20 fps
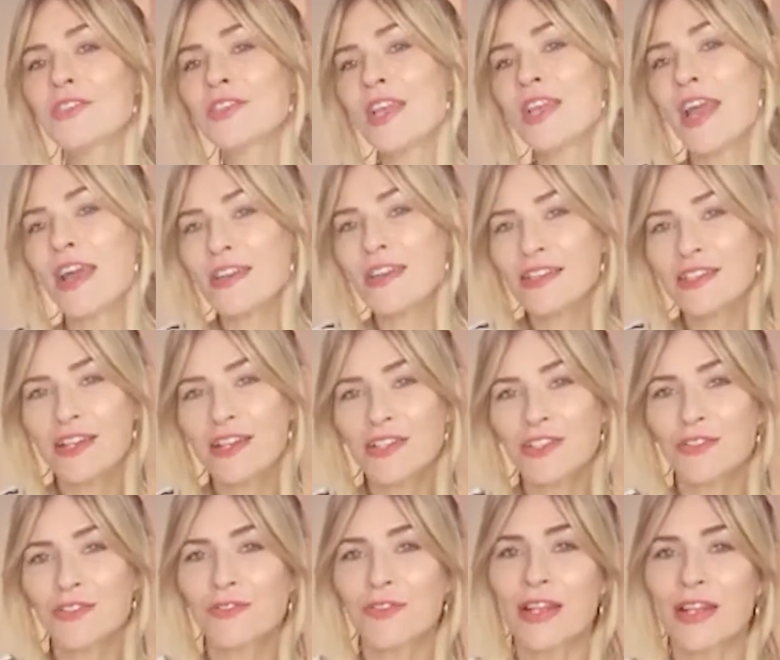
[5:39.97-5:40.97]
You could add a
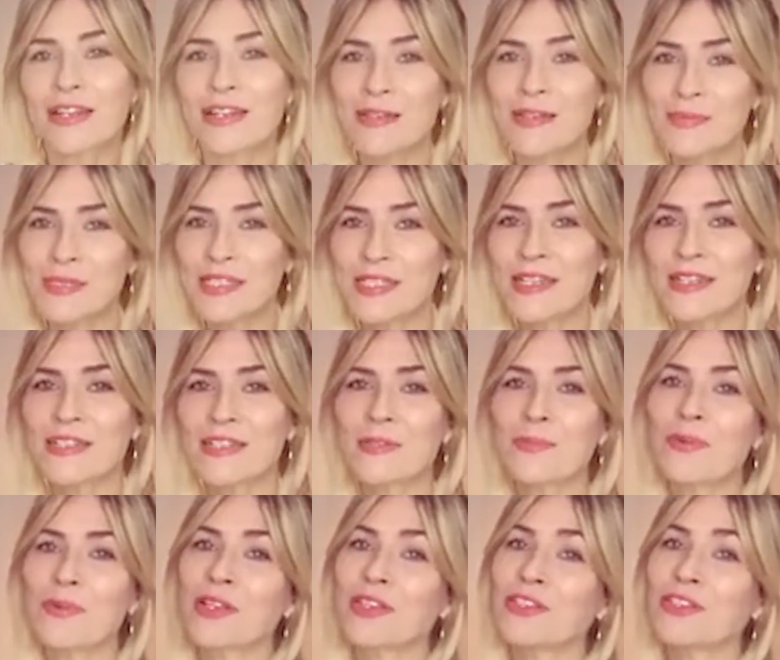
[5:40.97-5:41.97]
touch of red lipstick to
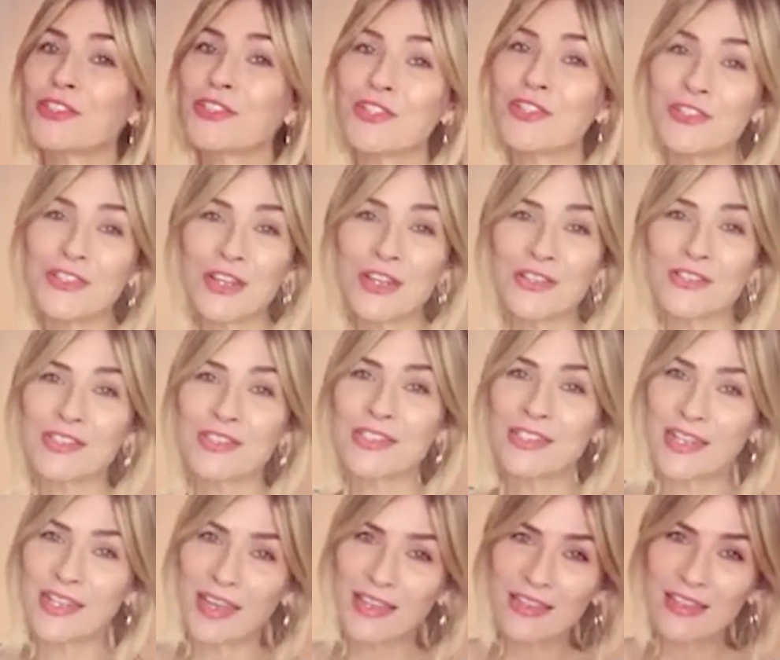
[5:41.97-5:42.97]
bring the two tones
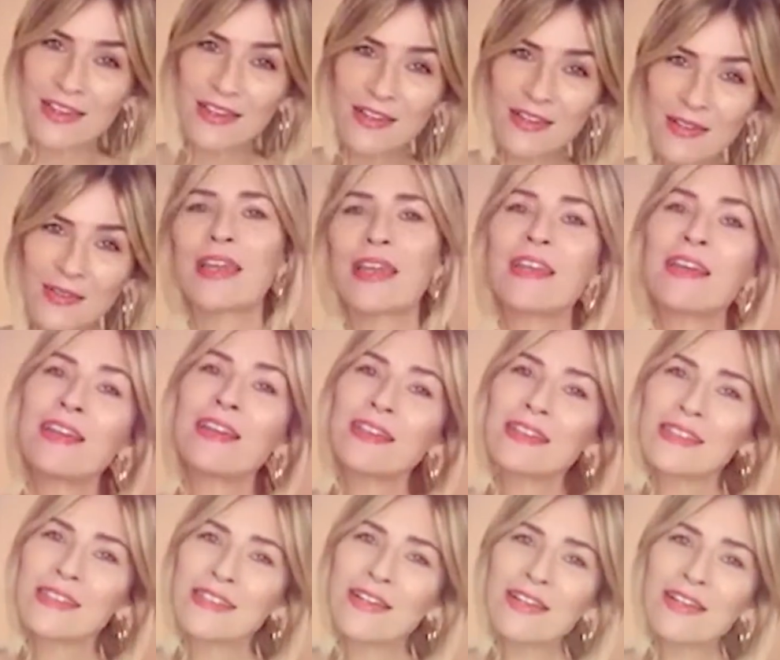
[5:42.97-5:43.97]
together, and I like
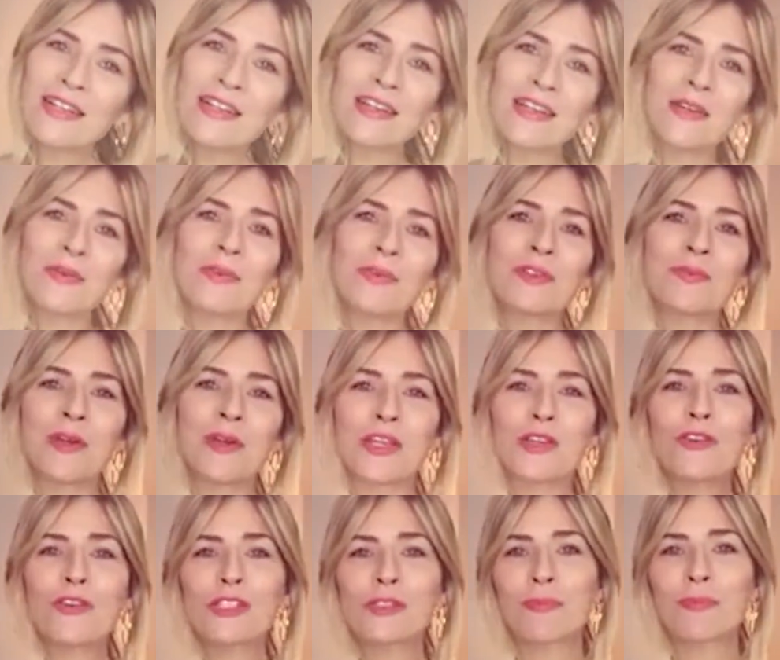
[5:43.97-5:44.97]
styling it with my
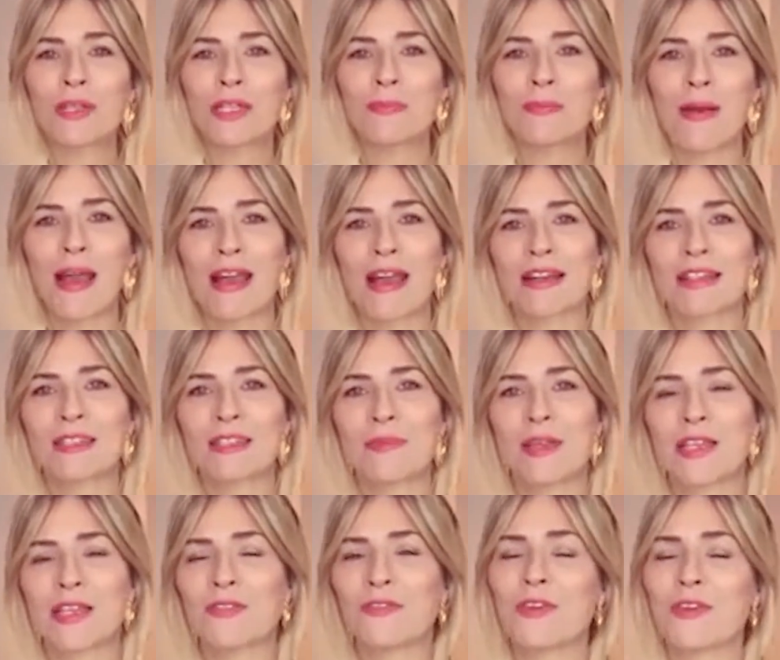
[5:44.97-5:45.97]
crossbody bag to
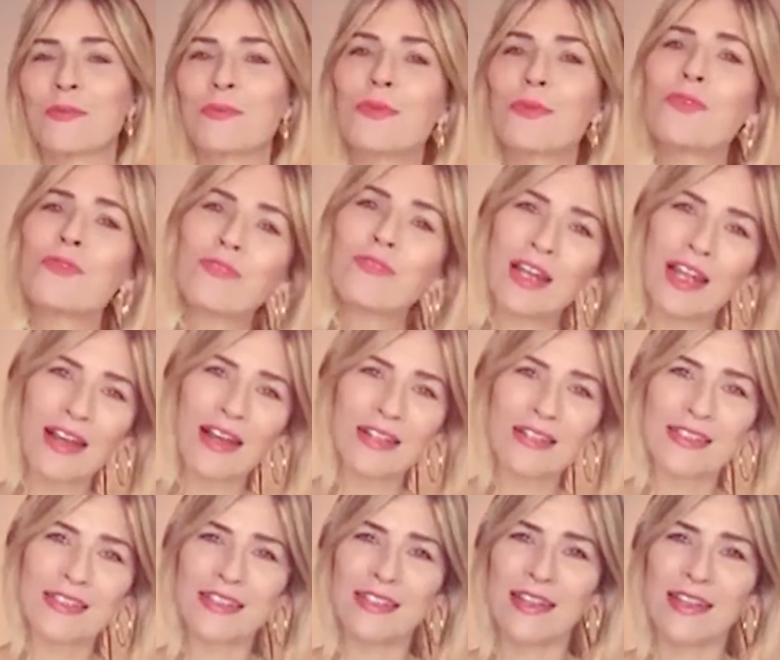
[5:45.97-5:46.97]
make it feel more
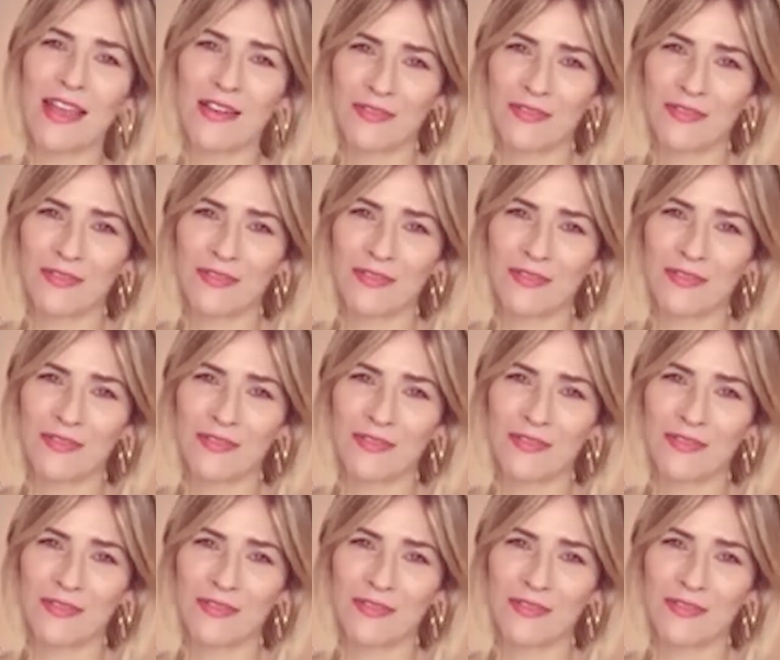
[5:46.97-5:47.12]
relaxed and